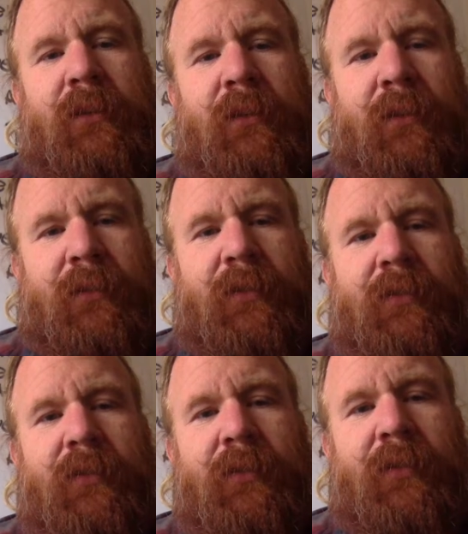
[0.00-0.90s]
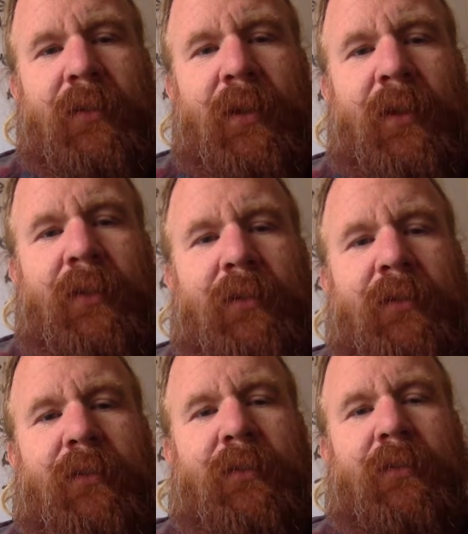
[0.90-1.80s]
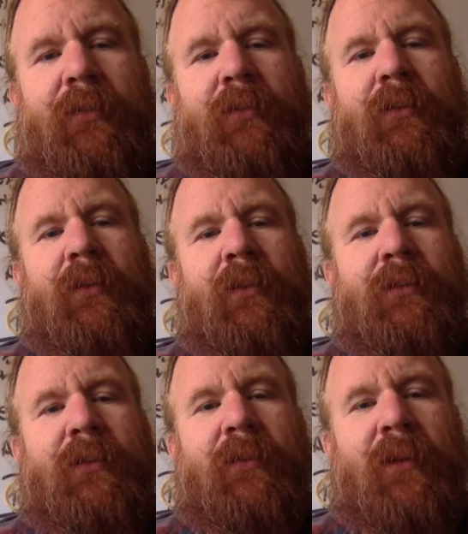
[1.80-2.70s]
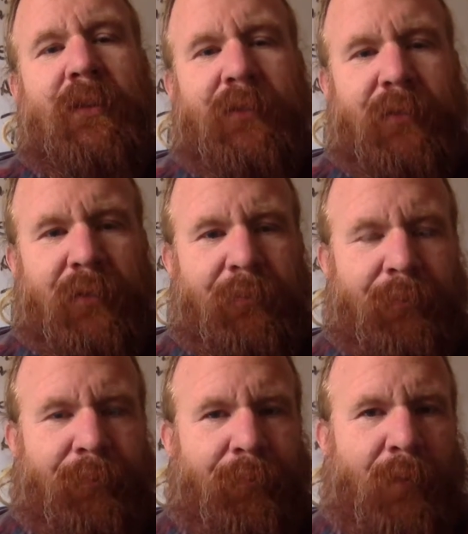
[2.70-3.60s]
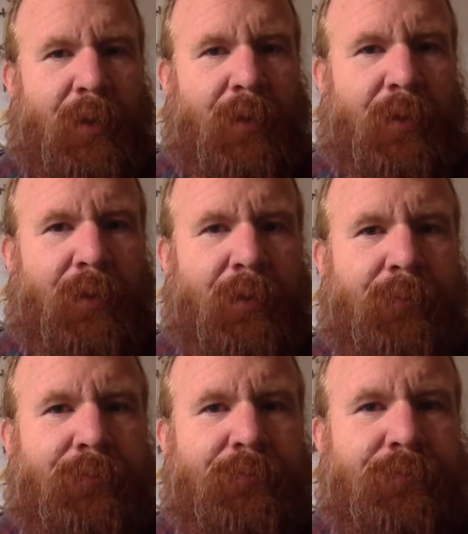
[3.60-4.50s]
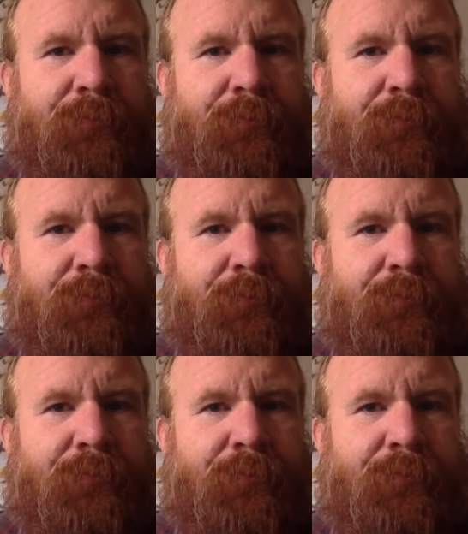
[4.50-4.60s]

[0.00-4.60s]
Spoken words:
in addition to that. And it's interesting. Um,